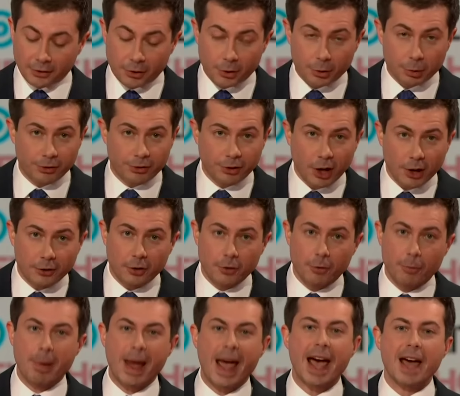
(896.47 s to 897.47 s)
It's the
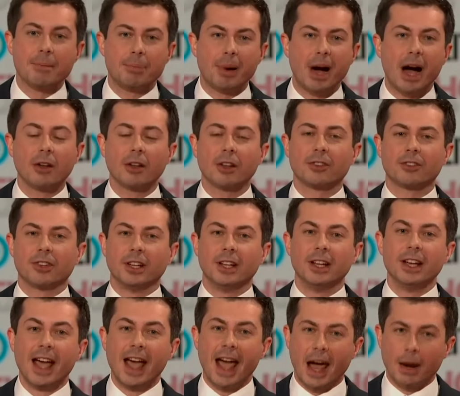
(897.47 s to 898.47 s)
result of bad
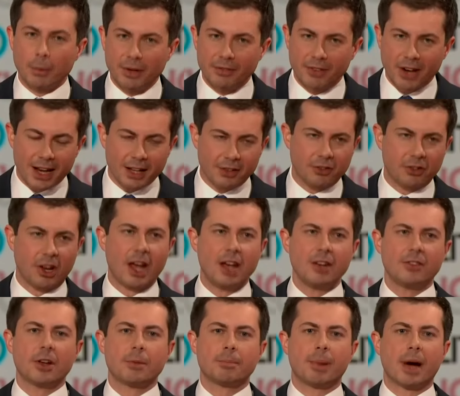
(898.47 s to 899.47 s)
policy, and we've got to
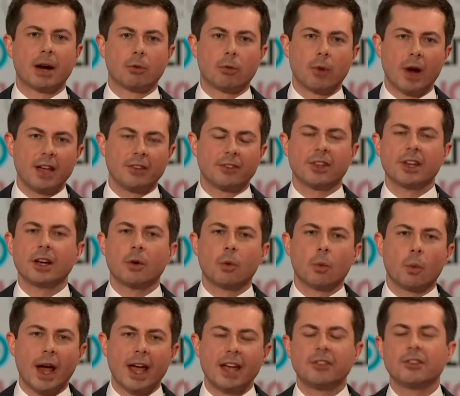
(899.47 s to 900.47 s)
change it by
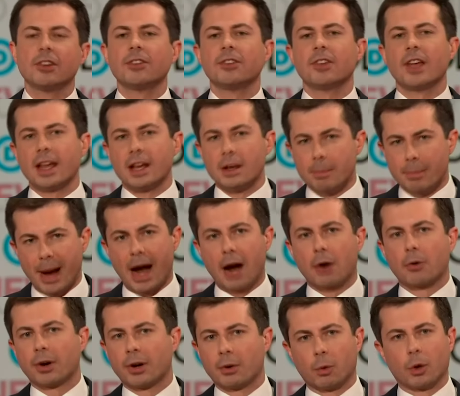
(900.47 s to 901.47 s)
raising wages and
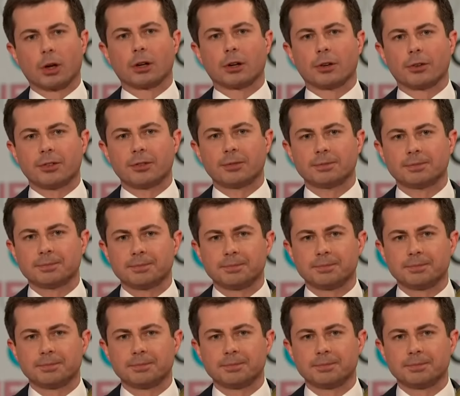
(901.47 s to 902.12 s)
empowering workers.